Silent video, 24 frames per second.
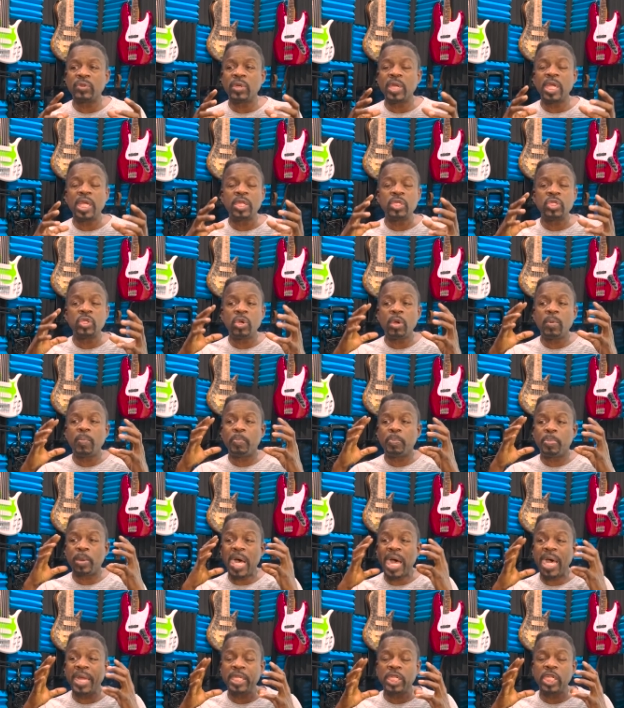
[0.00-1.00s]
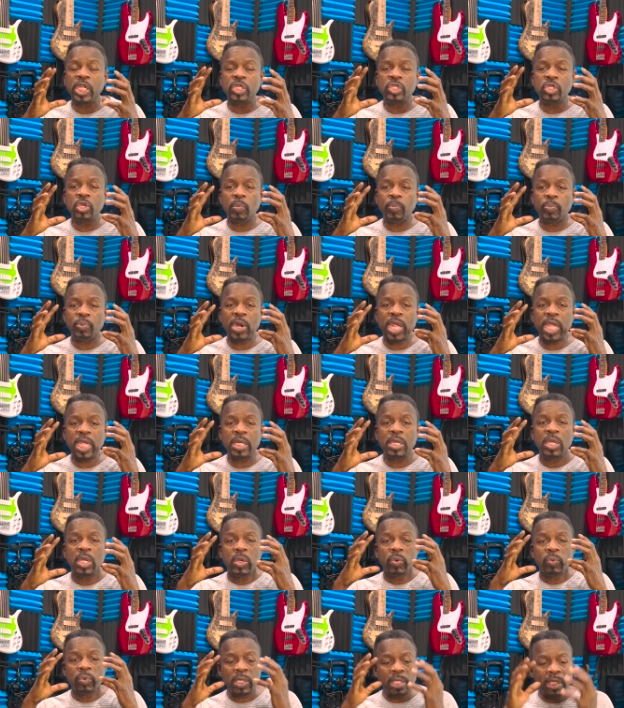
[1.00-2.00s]
and your body and your brain
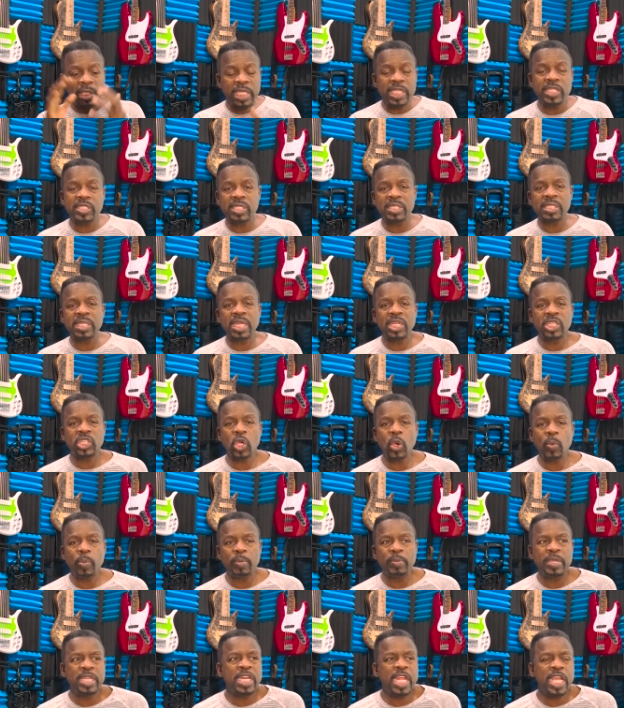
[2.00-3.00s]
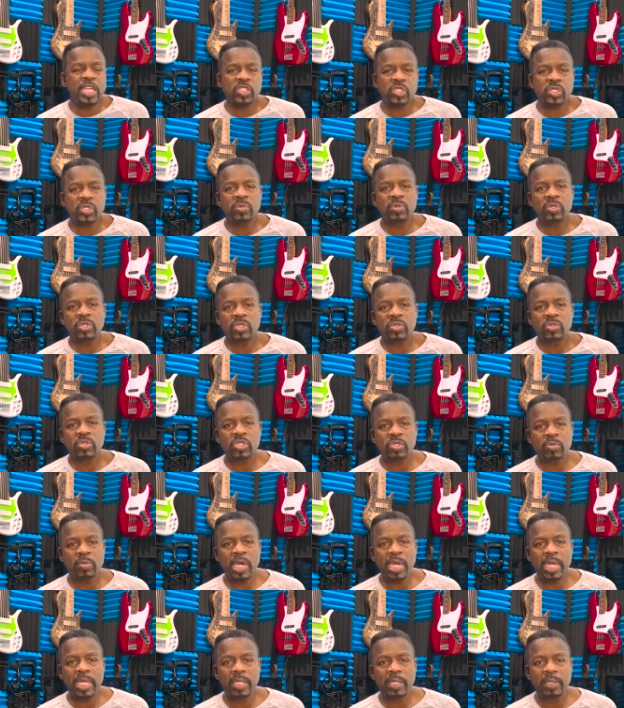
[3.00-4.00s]
releases that dopamine as soon as you
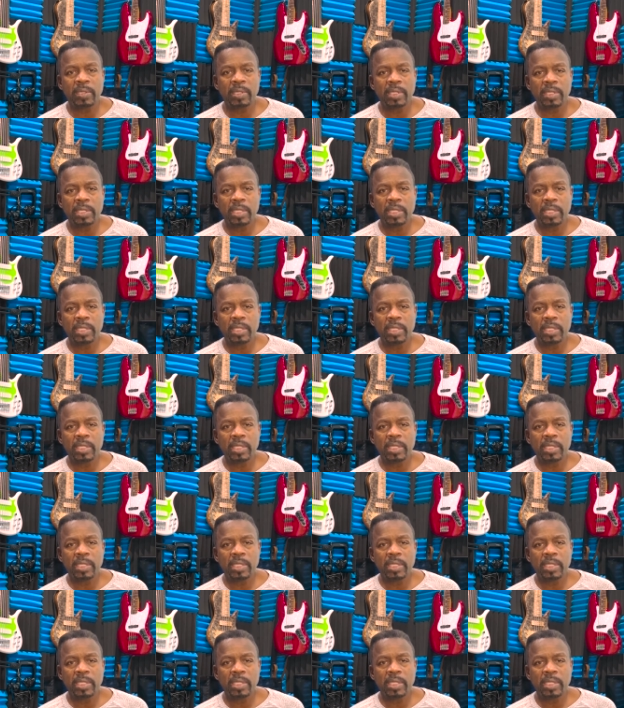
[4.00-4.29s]
smile.